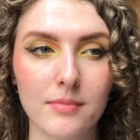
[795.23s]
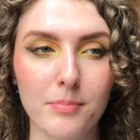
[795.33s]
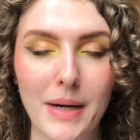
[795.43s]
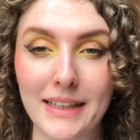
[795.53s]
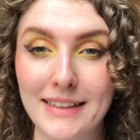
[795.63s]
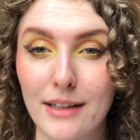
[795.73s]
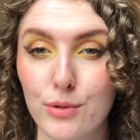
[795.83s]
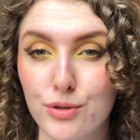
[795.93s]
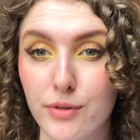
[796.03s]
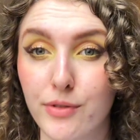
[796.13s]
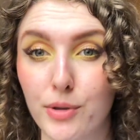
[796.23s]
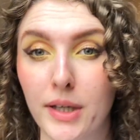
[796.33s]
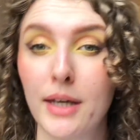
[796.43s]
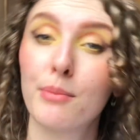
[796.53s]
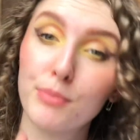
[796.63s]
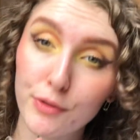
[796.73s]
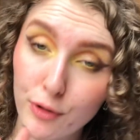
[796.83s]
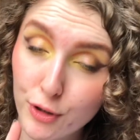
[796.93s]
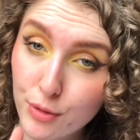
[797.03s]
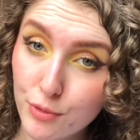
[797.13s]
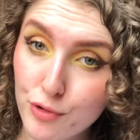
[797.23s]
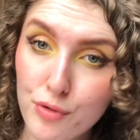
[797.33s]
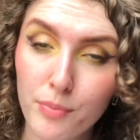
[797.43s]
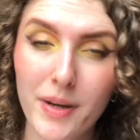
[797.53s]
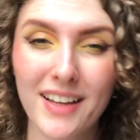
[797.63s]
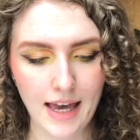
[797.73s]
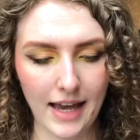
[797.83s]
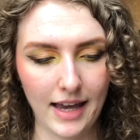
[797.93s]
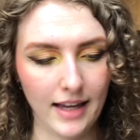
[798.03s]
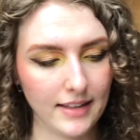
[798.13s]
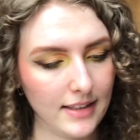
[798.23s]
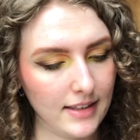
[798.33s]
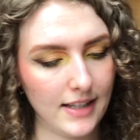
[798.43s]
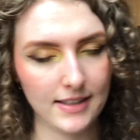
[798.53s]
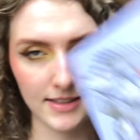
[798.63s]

palette that I was reviewing before the Moonshroom palette, and that's